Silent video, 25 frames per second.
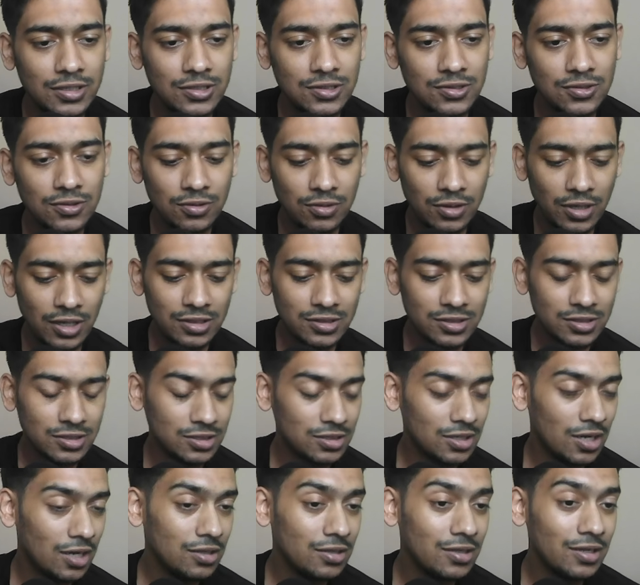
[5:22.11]
So let's
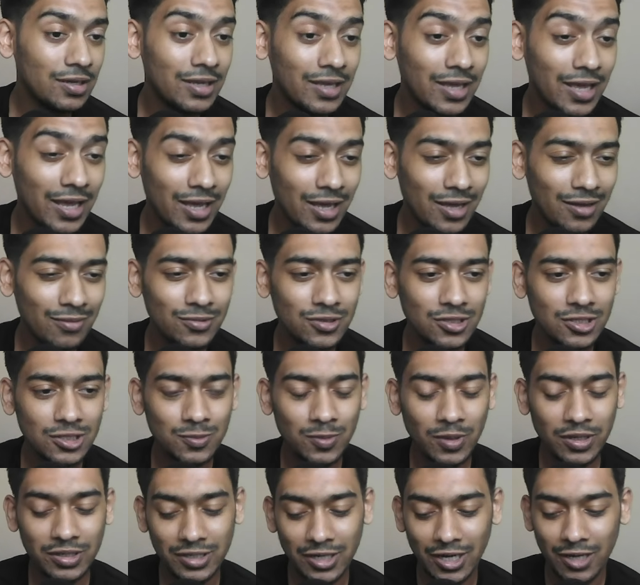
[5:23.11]
start the game
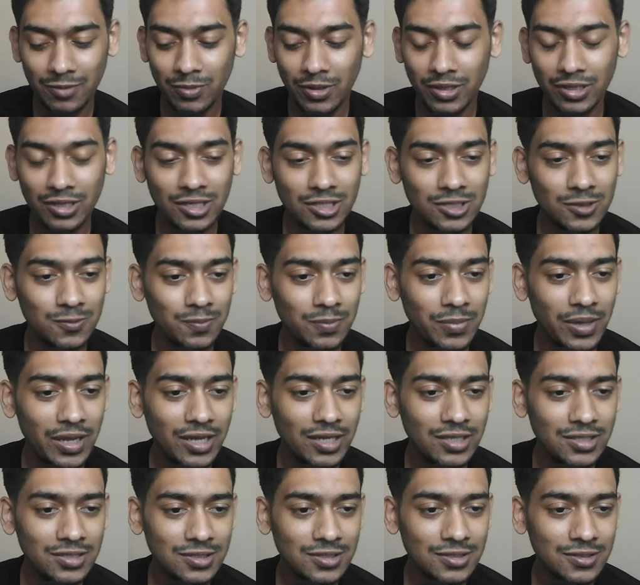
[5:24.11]
just by typing the
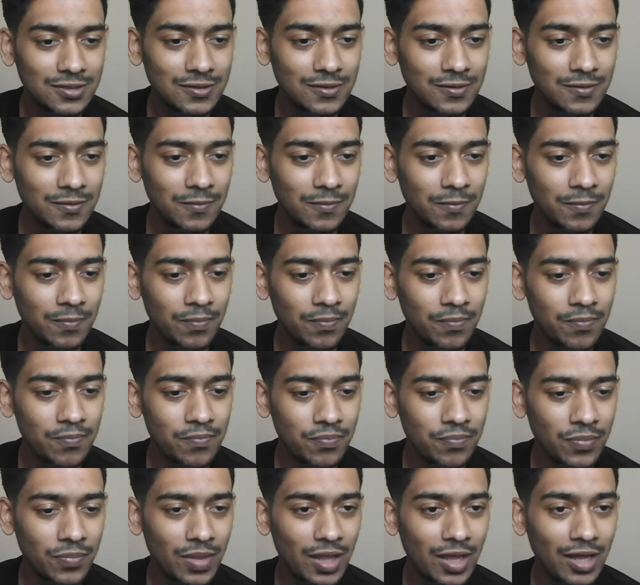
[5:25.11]
space.
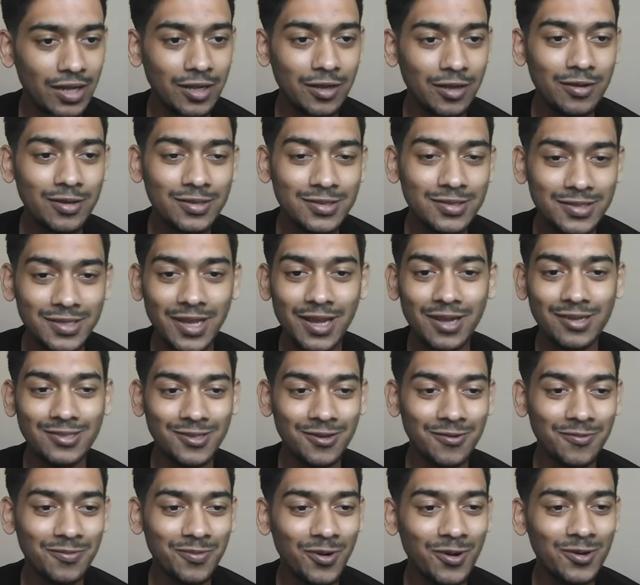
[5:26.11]
And here you can see here's
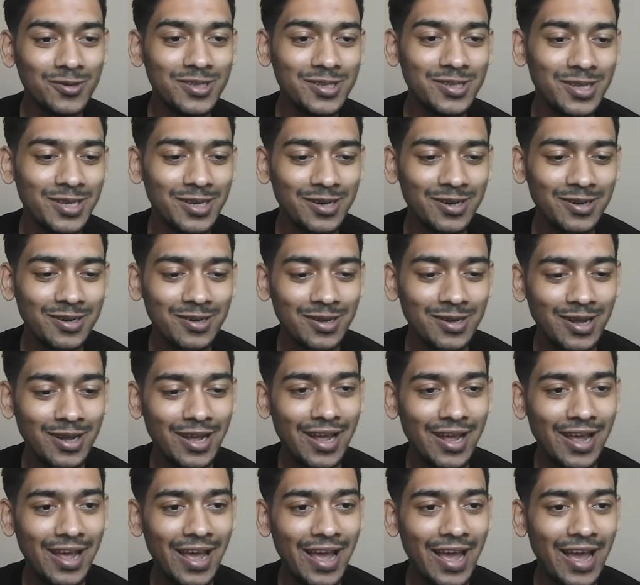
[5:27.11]
our boat in here,
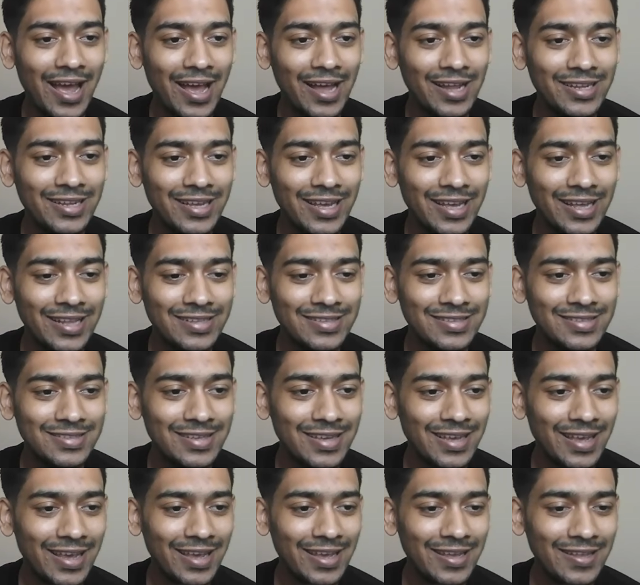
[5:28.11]
and it's
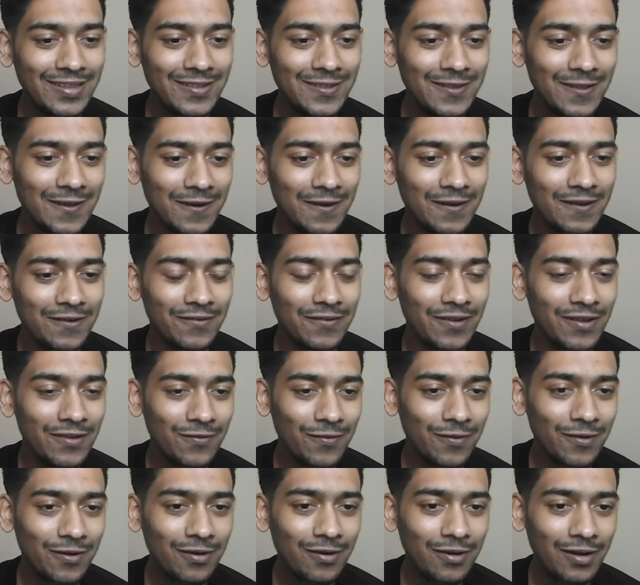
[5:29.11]
in the
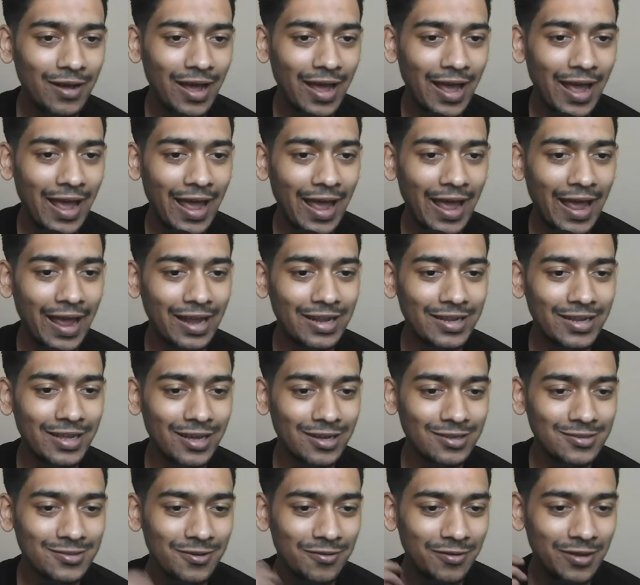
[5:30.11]
river, and
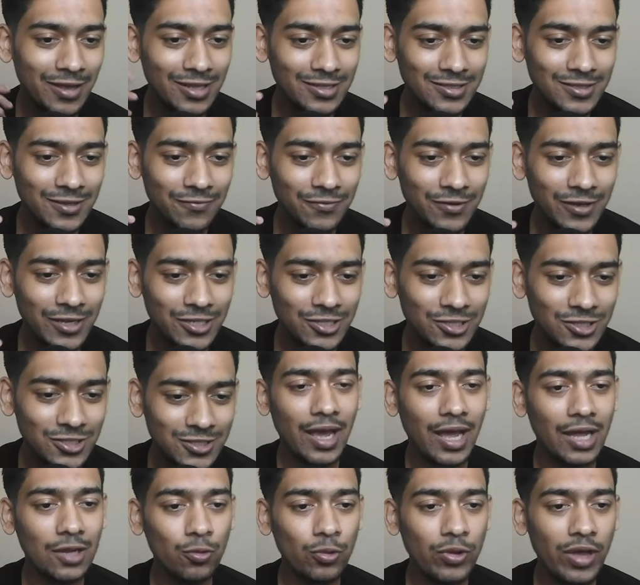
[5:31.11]
here's our hills of fish,
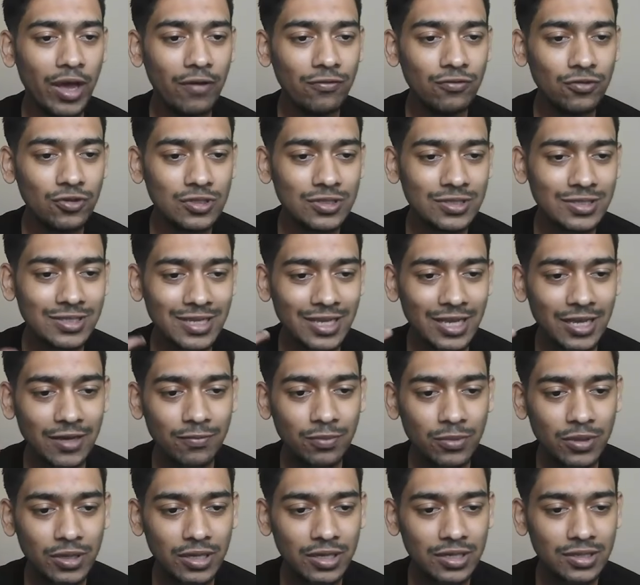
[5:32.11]
and we have to escape
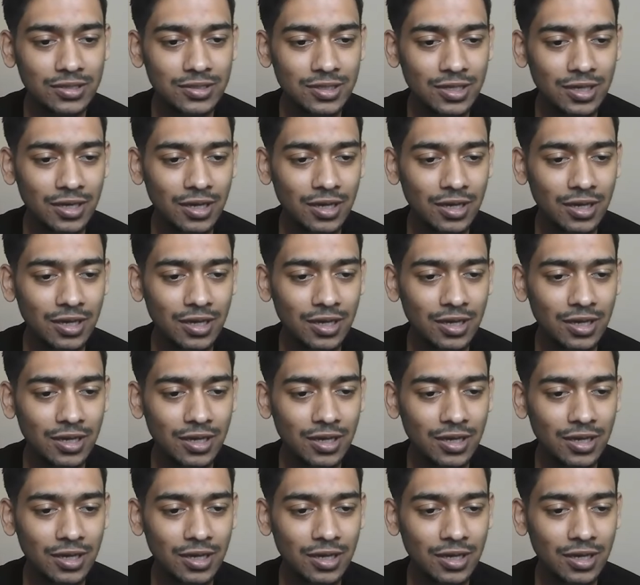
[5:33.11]
these